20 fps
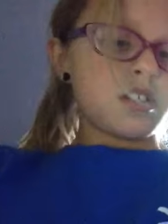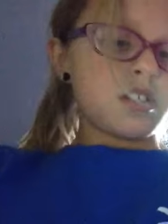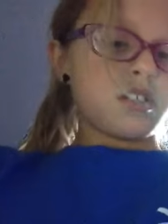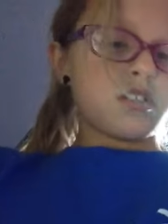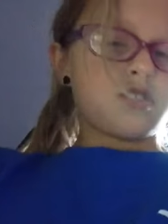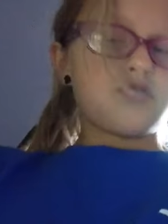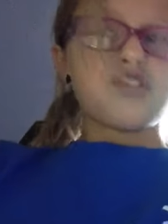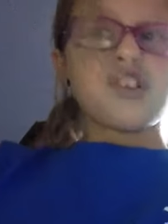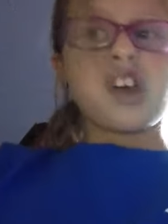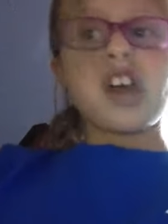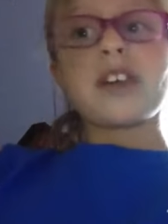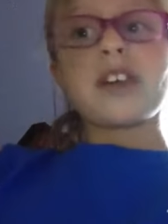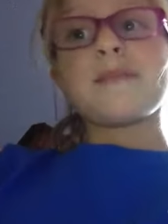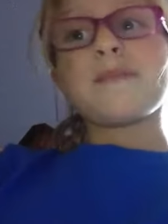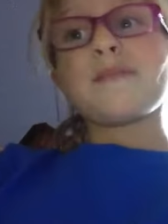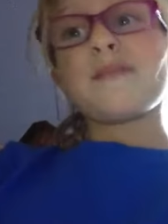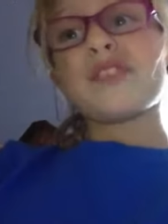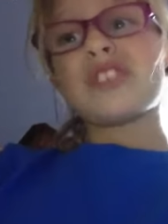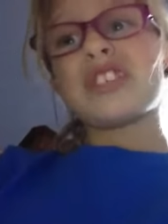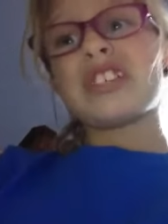I'll try to
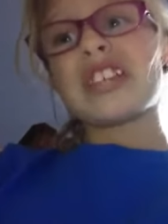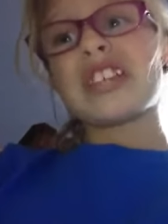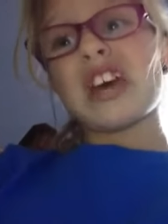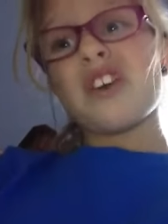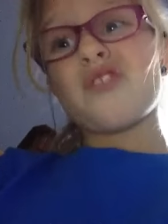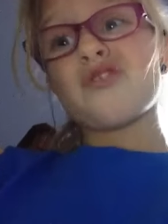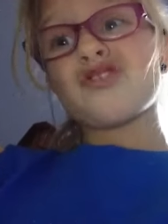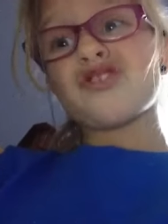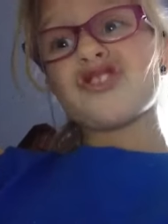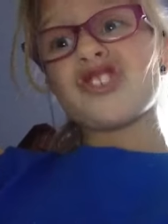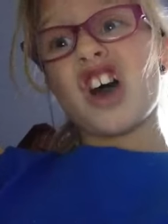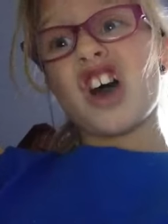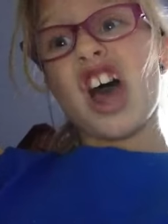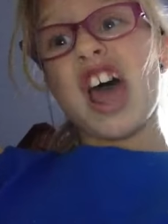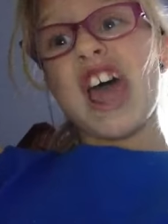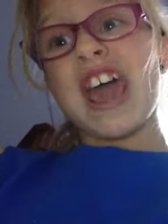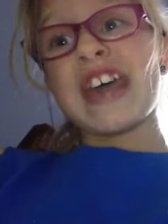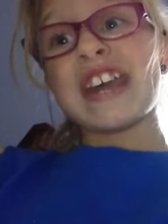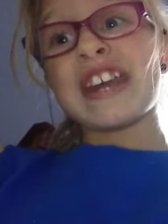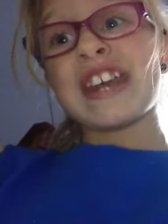put it
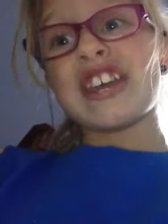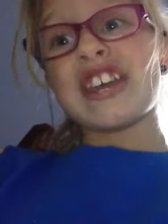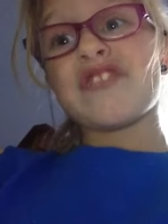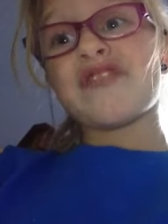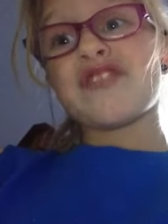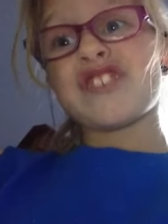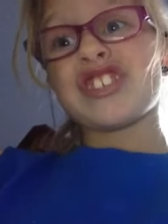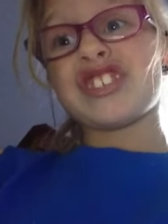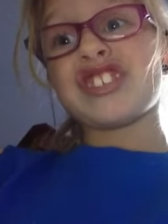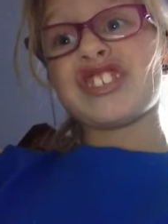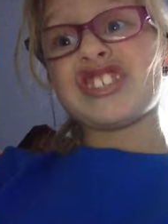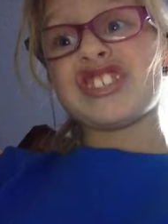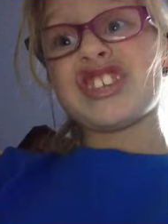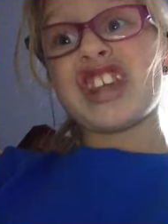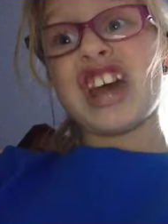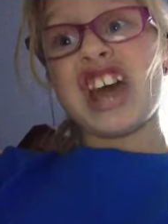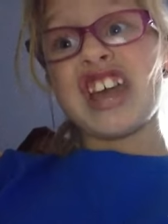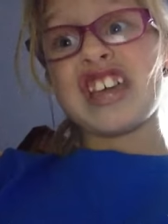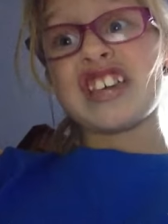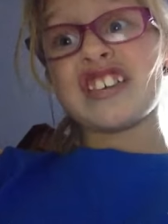outside if it's
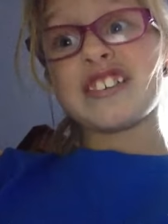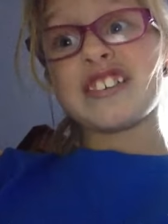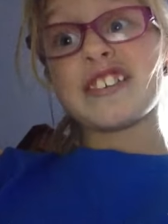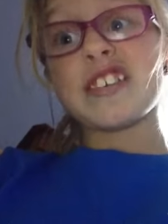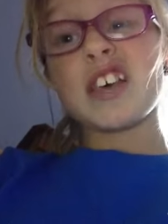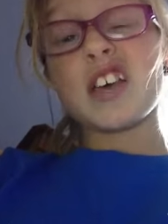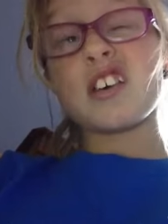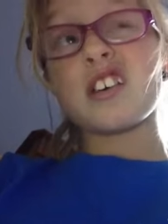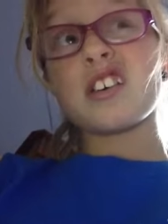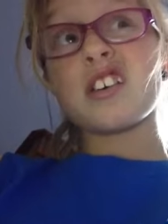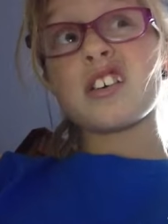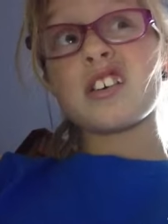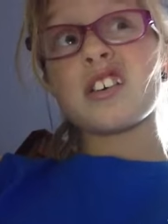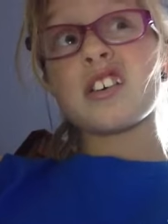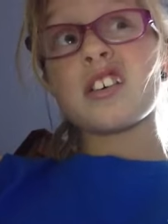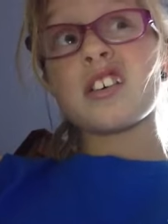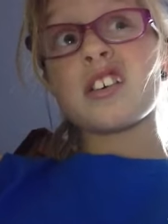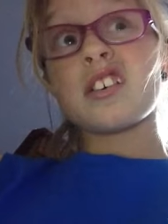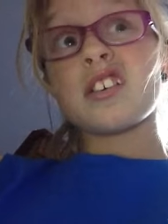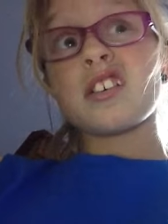nice
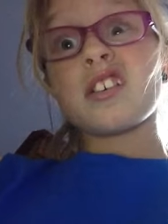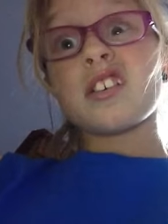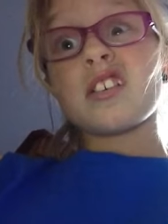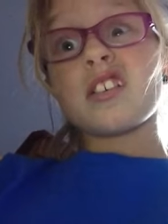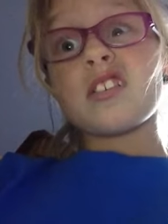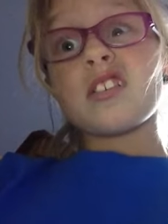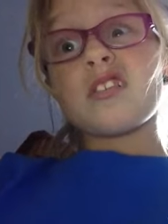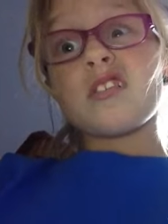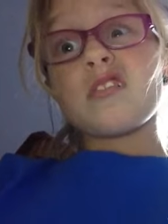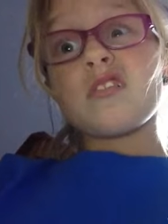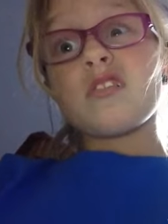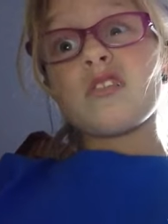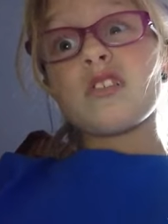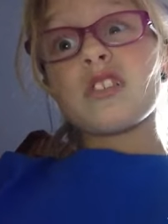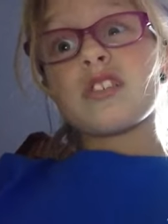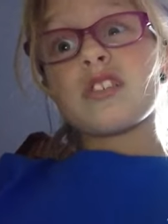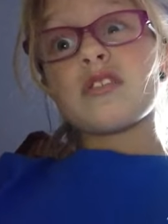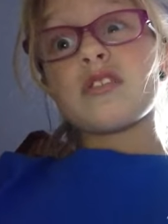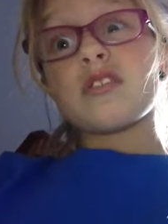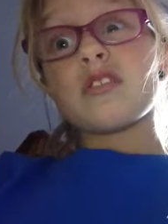
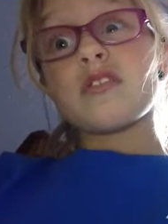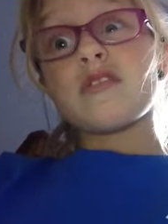on